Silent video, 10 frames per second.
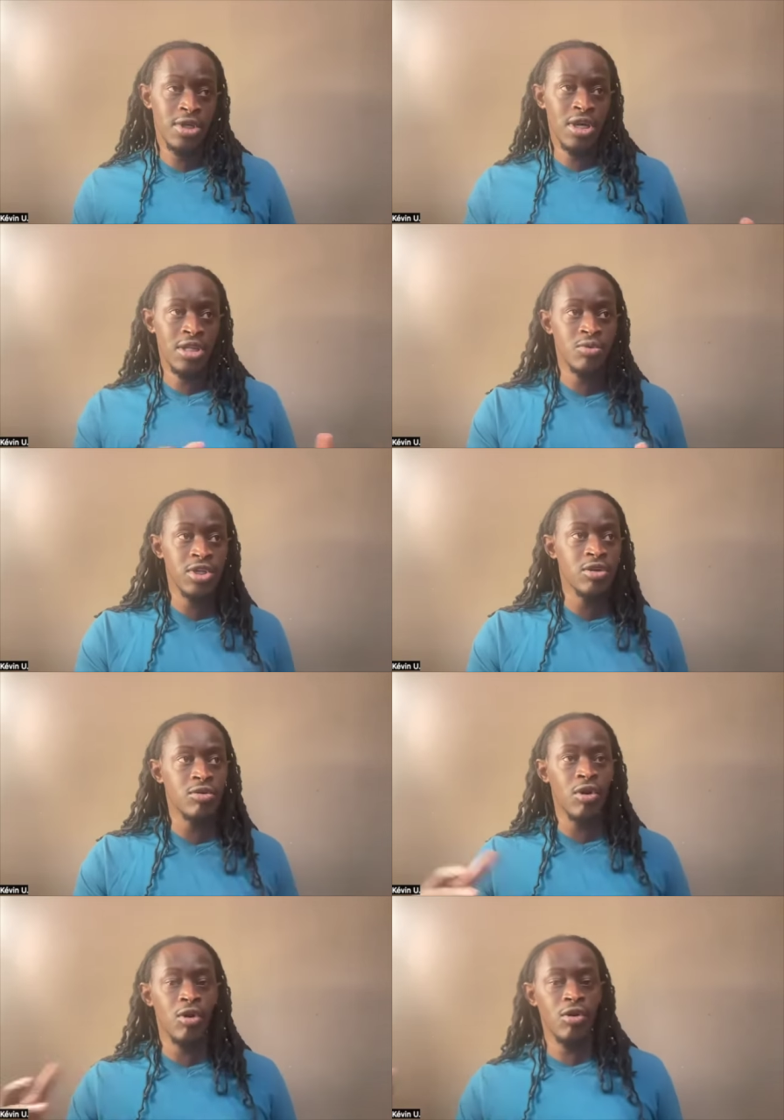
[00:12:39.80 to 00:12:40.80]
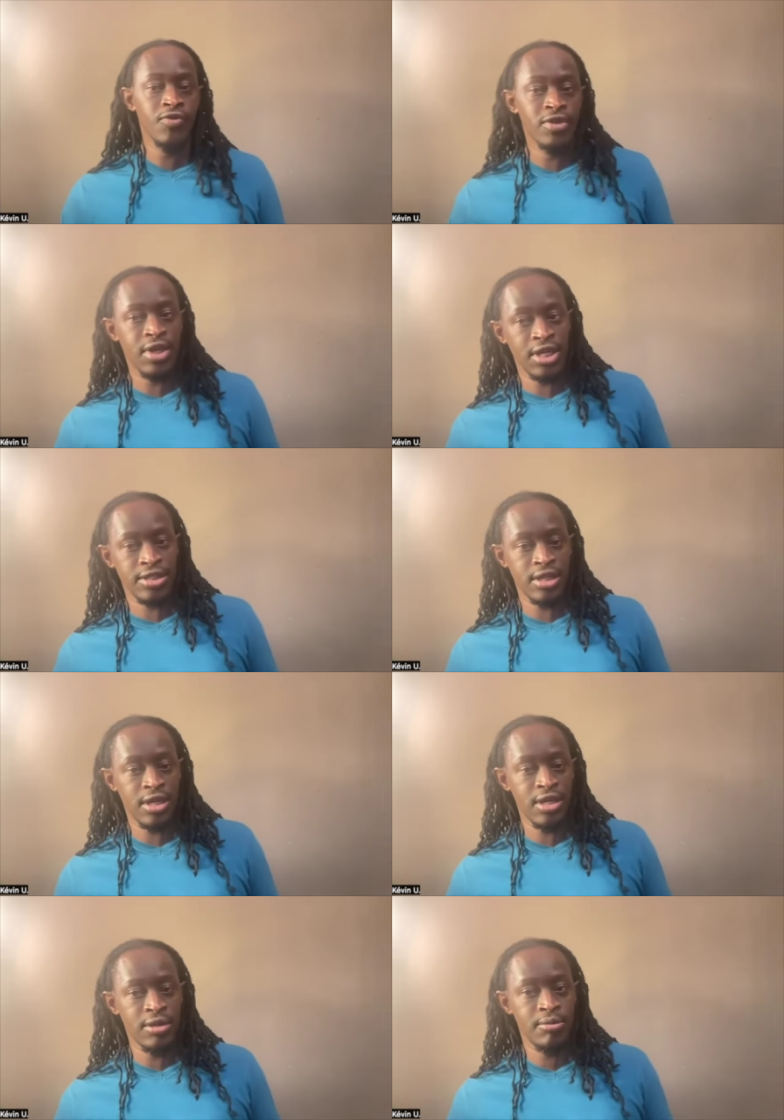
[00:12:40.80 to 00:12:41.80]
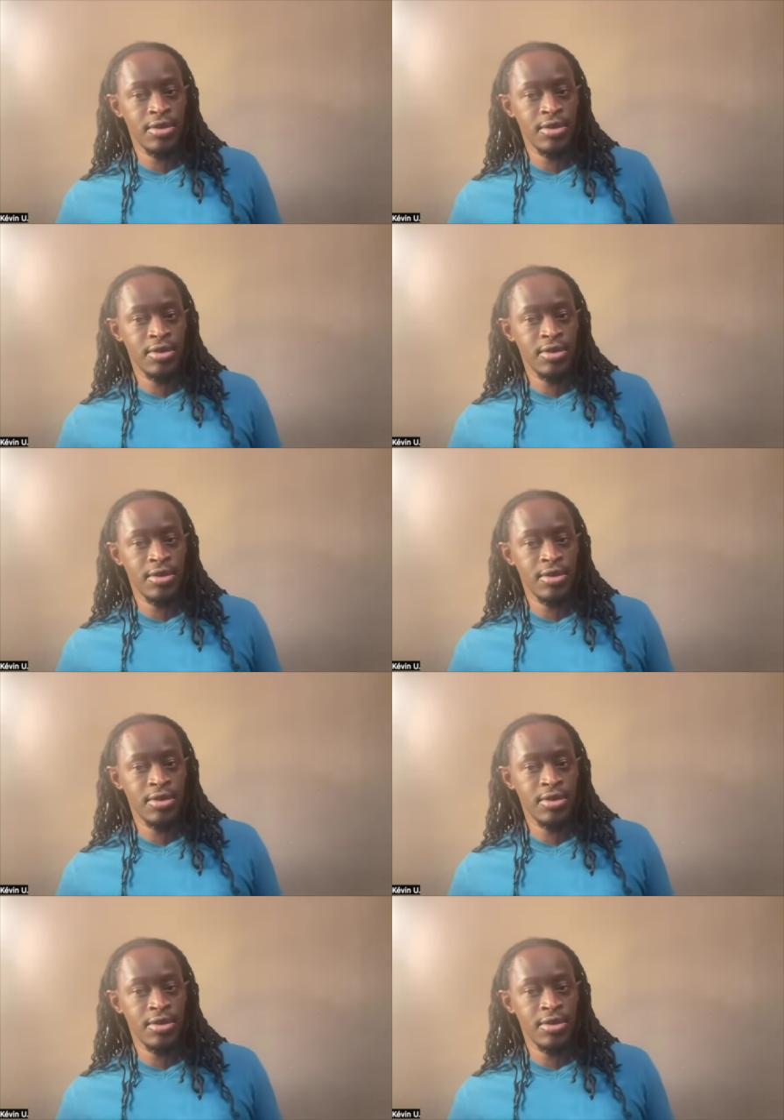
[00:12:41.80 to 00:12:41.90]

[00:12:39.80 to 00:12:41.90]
and then we go over that time,